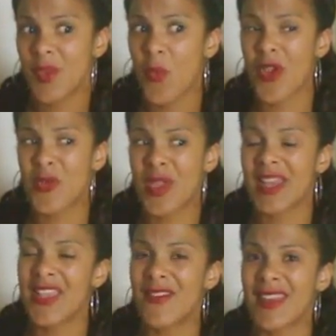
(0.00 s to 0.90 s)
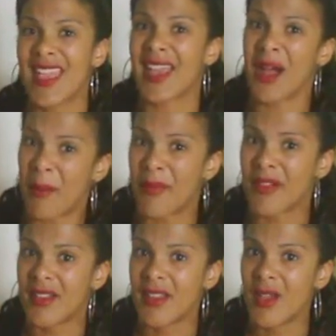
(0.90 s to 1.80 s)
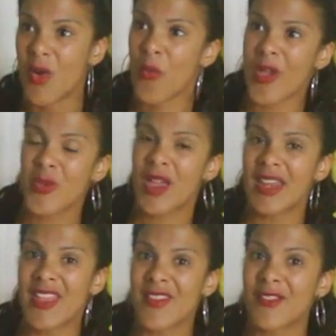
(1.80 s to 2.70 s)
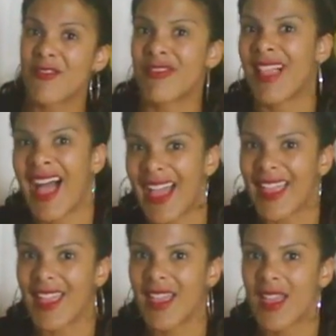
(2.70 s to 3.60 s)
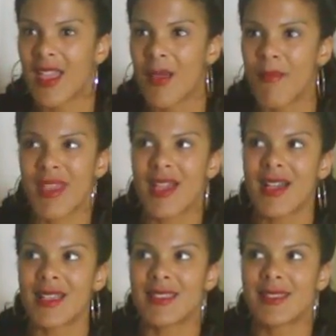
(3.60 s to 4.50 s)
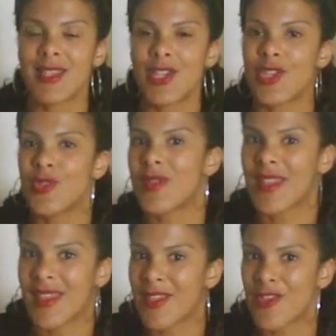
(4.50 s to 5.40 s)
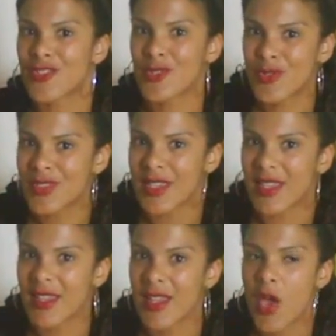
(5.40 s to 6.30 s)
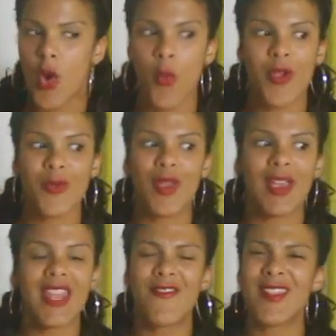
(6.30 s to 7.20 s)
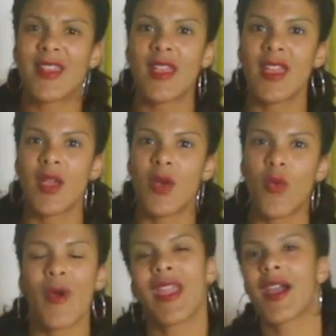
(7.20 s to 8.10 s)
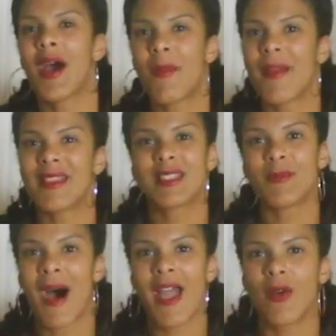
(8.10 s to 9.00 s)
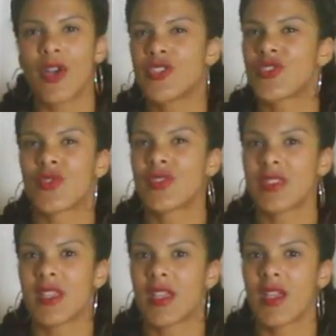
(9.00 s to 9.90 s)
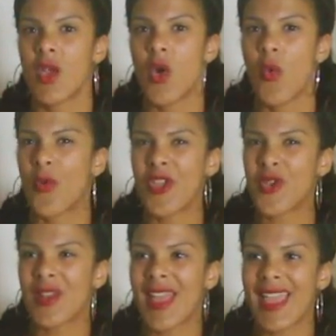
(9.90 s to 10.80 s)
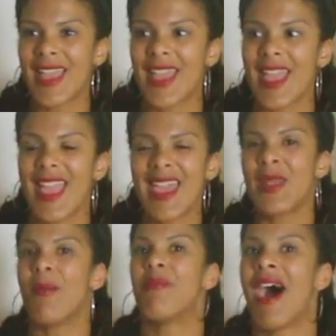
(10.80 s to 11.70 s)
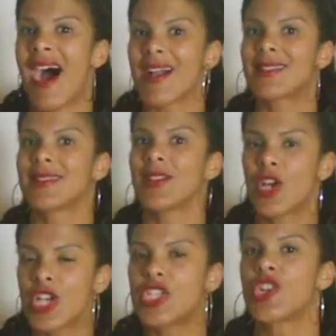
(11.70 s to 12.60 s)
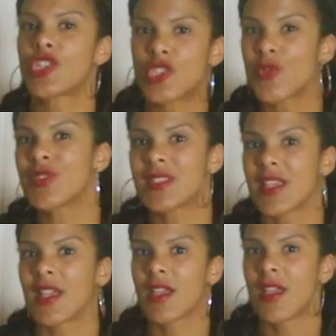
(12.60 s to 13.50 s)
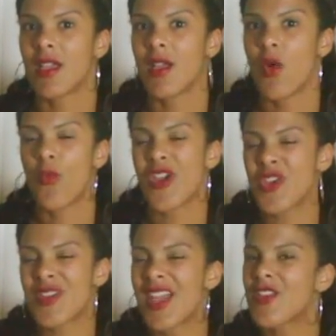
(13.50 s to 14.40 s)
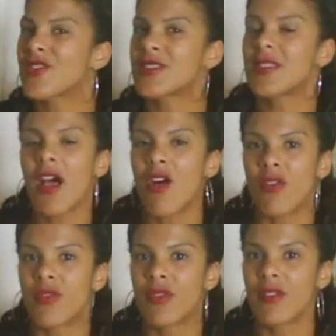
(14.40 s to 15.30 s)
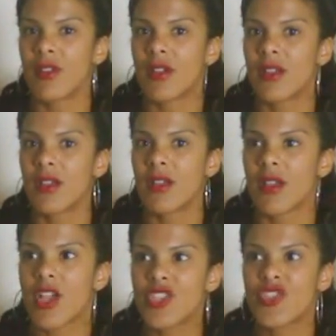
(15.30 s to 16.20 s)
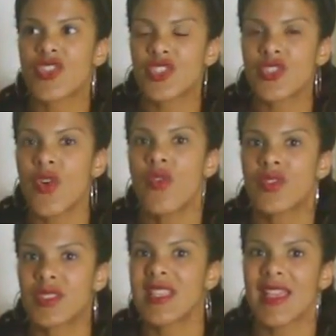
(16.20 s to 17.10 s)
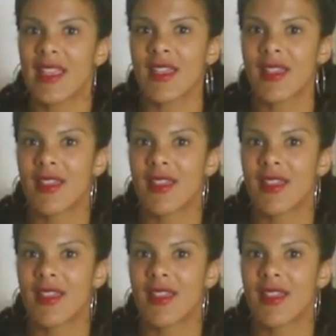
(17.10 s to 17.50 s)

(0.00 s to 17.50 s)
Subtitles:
Where you can't even get up, where you can't even fly because you're so sick, where you can't even wake up and smile because you're so sick, where you're like in a box because you're so sick, where you're not yourself because you're so sick.